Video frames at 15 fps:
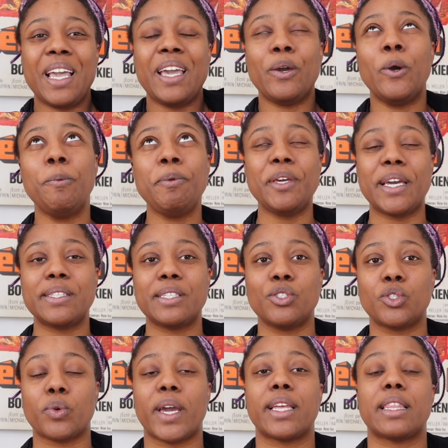I hope you guys
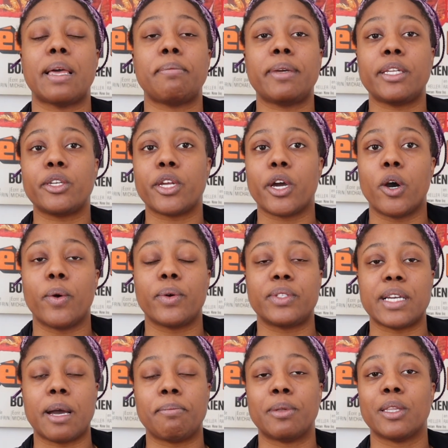enjoy it. Let me know
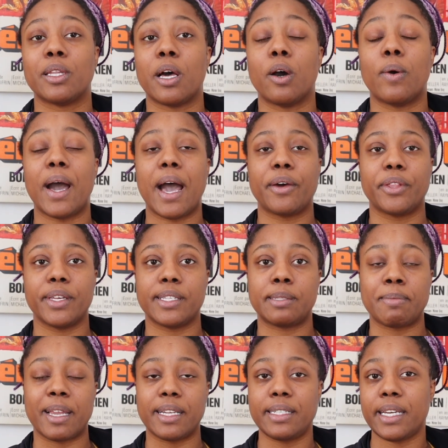down below how this
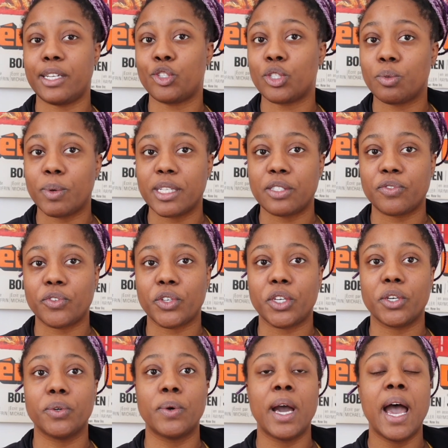meditation was for
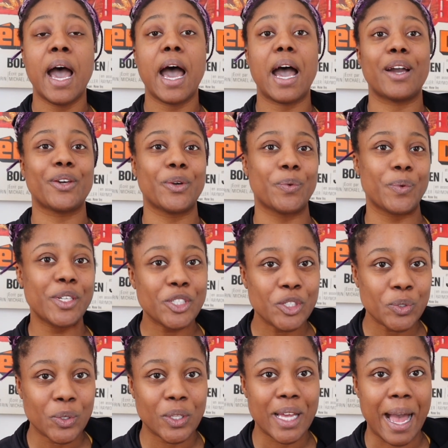you, how your
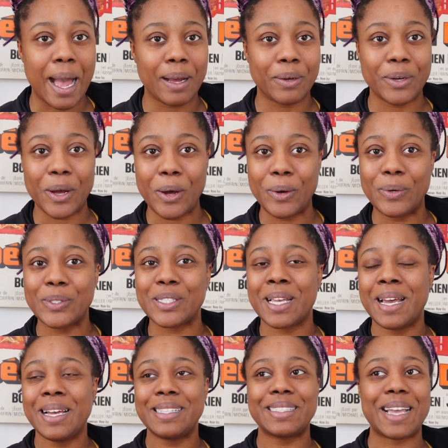ritual goes.
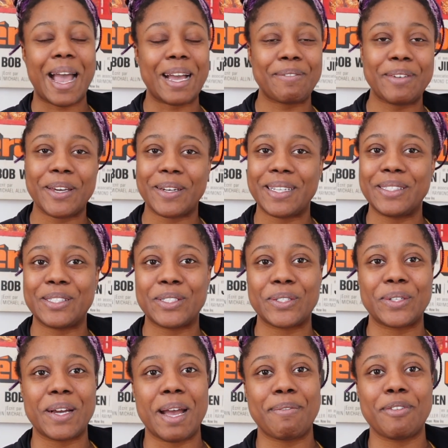Tag me on
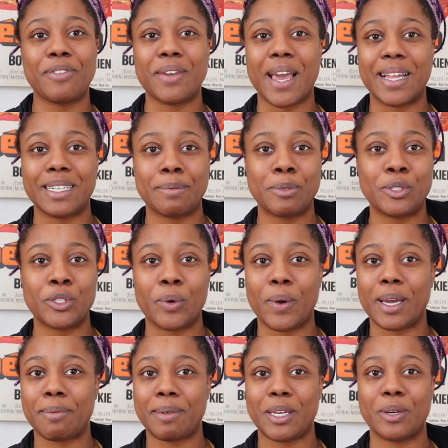Instagram if you end up
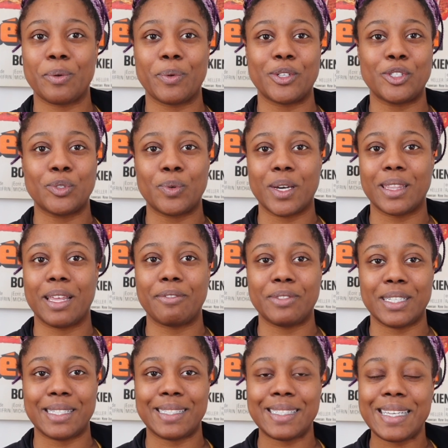showing me your ritual. I'd love
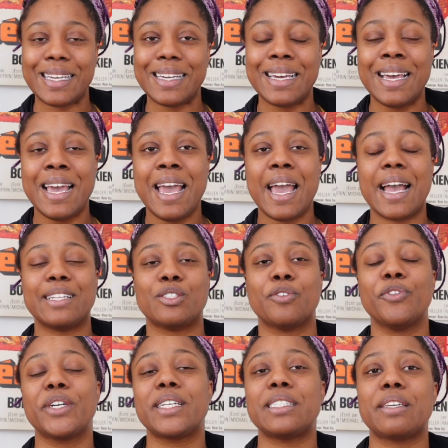to see. And don't
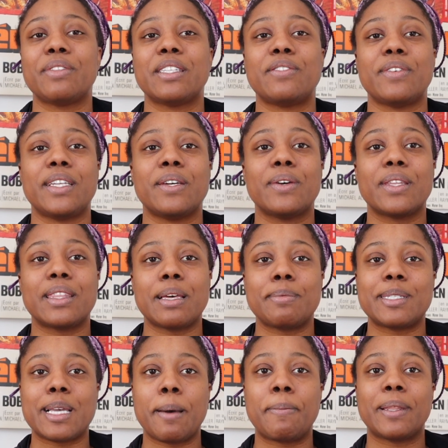forget to give this video a
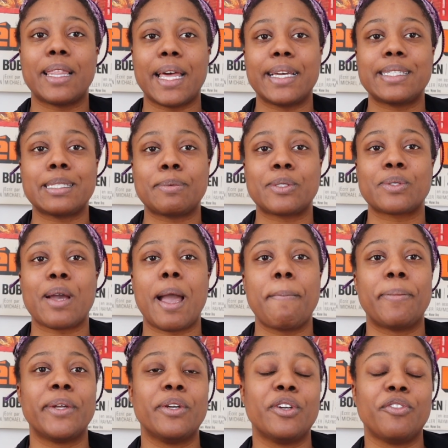thumbs up, like,
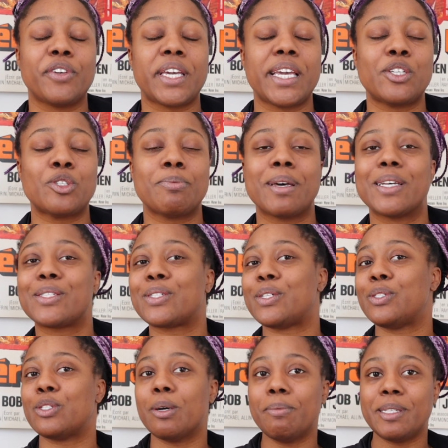subscribe, put notification bell so
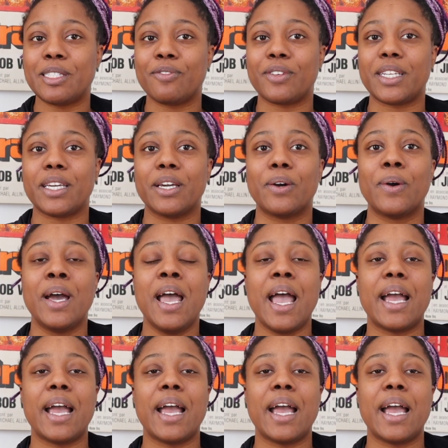you don't miss a video.